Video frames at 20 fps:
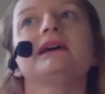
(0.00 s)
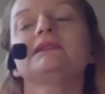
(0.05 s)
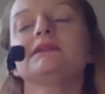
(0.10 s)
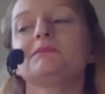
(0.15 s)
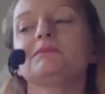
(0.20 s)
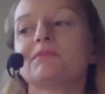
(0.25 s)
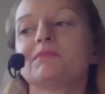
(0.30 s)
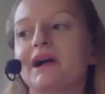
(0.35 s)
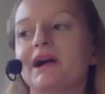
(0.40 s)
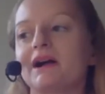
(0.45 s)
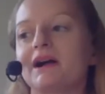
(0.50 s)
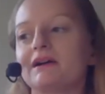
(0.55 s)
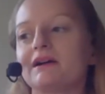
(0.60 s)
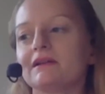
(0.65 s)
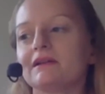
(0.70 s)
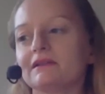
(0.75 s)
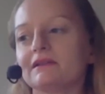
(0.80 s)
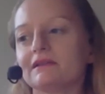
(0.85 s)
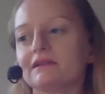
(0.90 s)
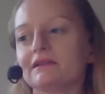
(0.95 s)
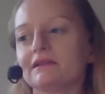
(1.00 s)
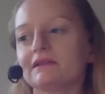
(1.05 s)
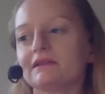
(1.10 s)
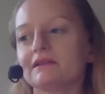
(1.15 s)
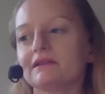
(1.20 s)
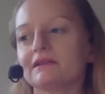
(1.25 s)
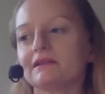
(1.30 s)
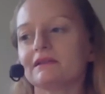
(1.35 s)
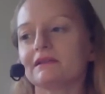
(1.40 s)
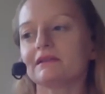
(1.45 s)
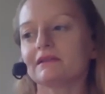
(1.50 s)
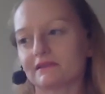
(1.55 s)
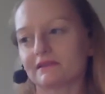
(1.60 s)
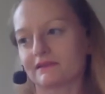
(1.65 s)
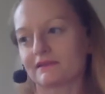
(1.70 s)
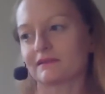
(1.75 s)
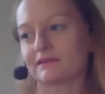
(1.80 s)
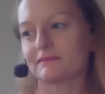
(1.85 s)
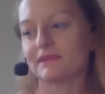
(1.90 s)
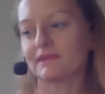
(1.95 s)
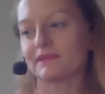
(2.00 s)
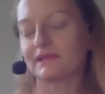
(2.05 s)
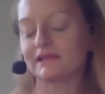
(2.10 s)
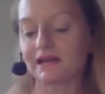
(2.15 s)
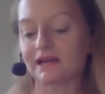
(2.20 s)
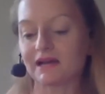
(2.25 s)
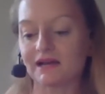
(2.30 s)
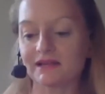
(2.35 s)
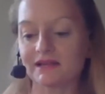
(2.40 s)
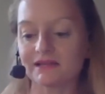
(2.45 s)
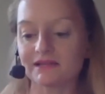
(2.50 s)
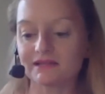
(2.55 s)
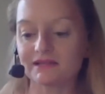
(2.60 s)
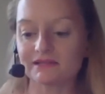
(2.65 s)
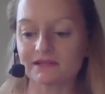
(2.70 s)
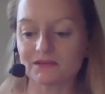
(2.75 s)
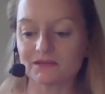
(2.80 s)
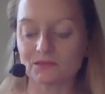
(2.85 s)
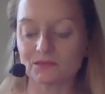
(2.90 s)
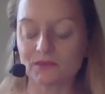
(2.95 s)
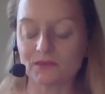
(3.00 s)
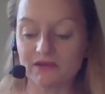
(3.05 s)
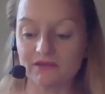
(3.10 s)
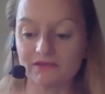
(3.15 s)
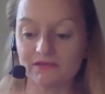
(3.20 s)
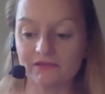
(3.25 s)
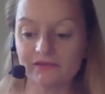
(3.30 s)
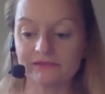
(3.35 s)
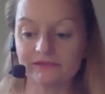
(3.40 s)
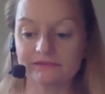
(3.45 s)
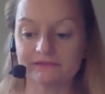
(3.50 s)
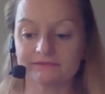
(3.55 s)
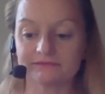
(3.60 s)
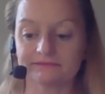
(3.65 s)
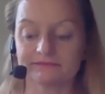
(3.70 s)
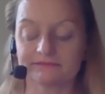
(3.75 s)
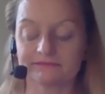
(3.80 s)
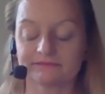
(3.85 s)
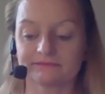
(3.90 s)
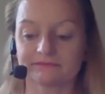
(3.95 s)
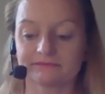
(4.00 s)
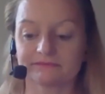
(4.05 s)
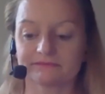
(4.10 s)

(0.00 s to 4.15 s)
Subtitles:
the breath be light and wakeful.